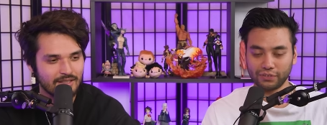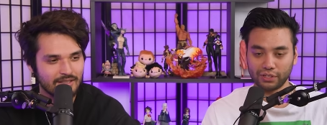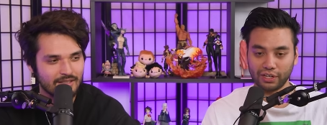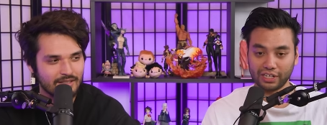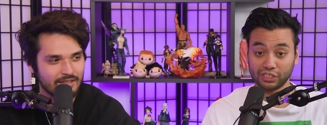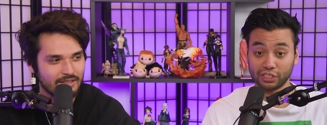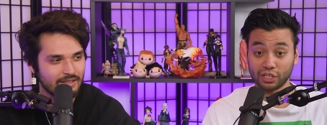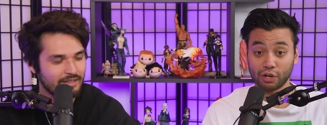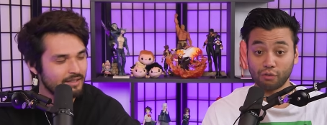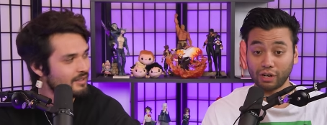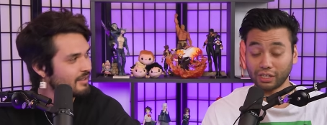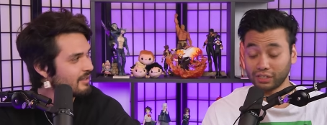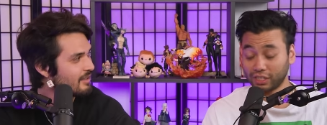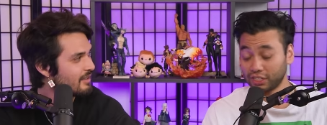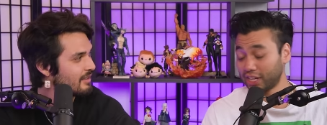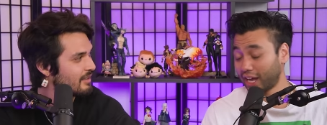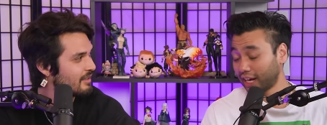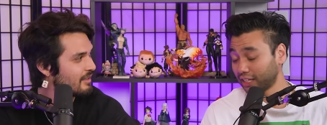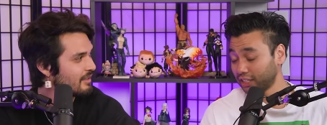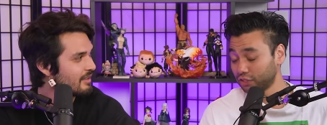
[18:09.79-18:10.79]
Speaker 1: to like direct the
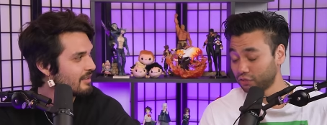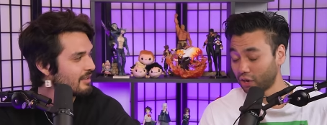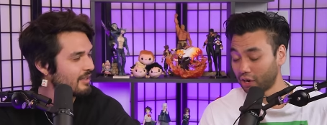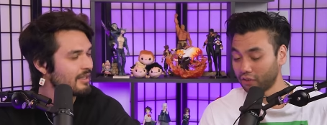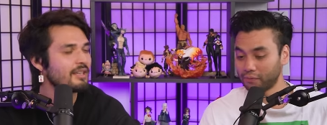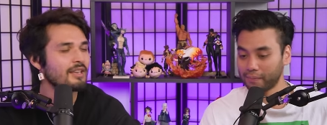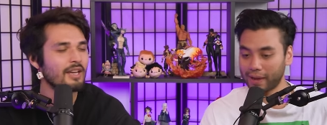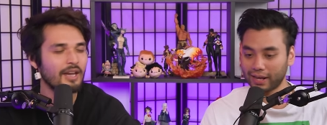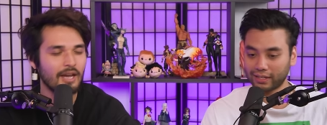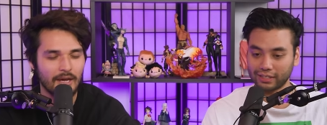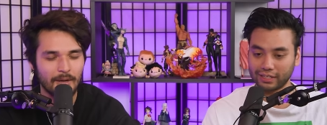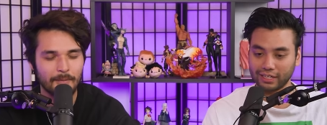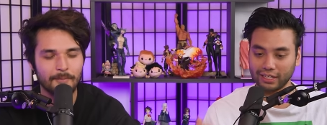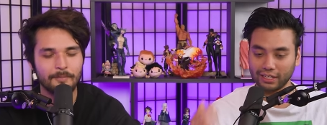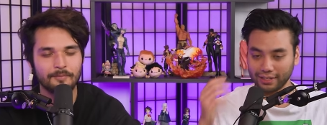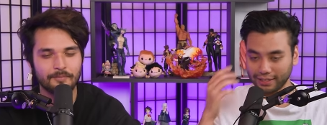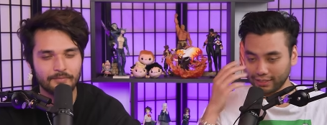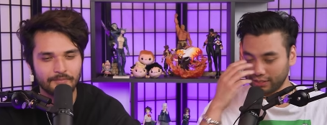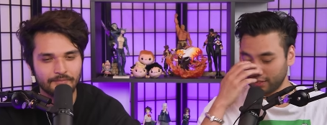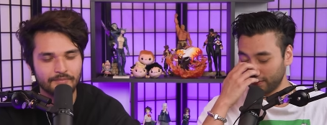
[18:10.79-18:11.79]
taxi driver yeah. back then either.
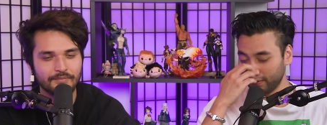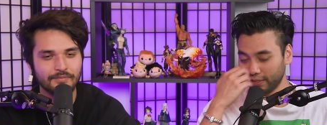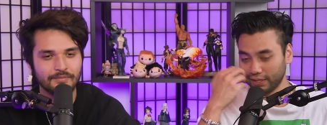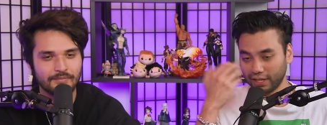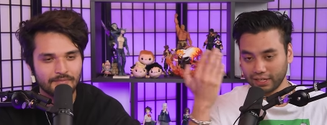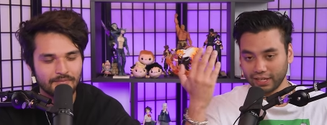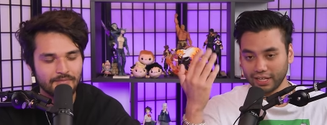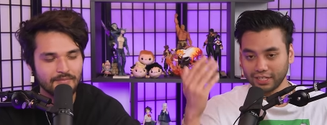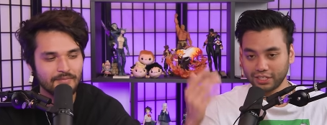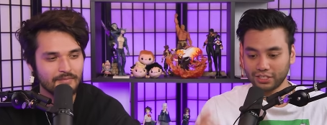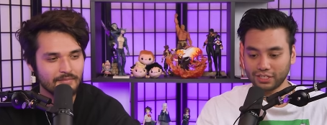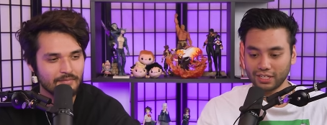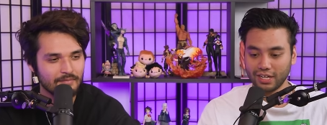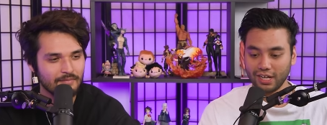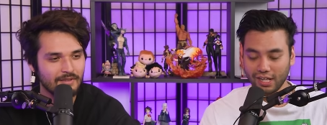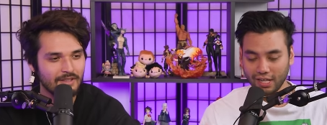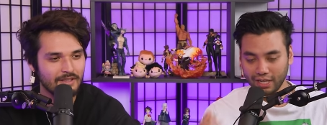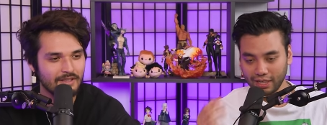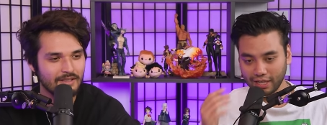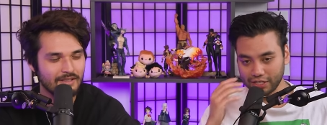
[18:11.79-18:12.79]
So we're like, let's just
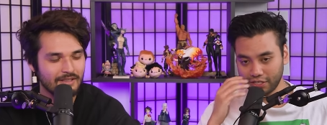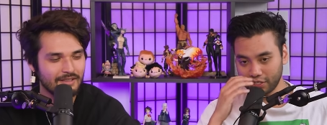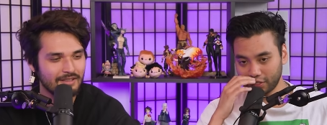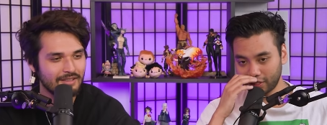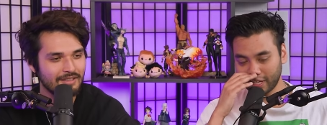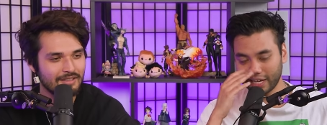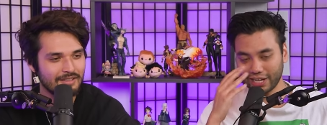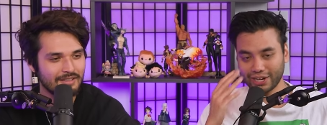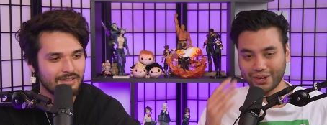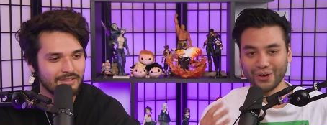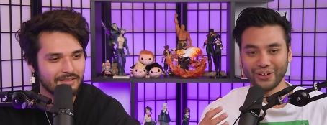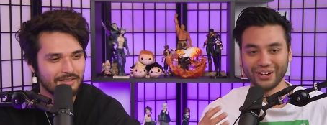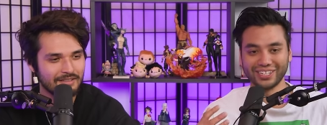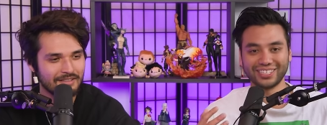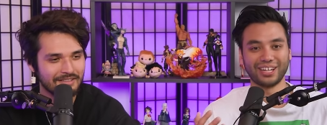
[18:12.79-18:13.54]
let's just stay Connors.